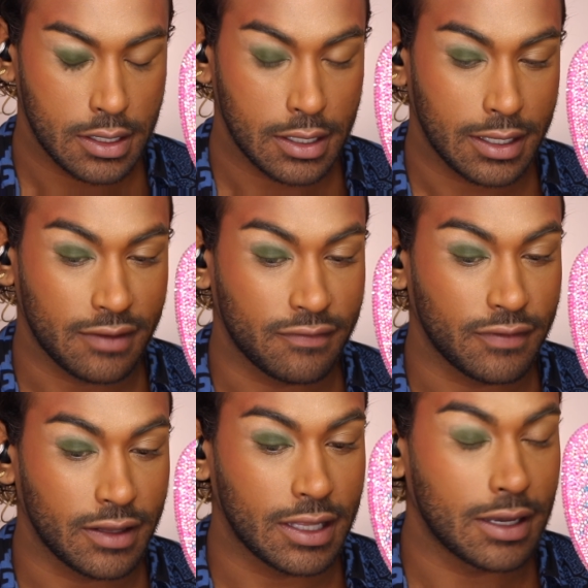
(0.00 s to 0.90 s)
and
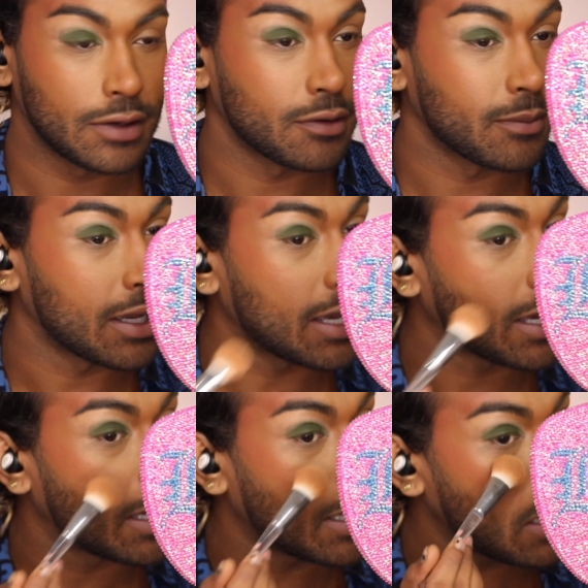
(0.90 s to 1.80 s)
fallout under my
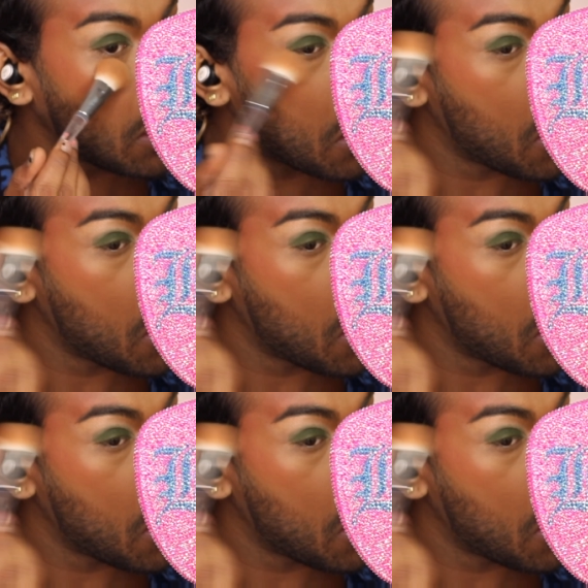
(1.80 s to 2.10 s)
eye.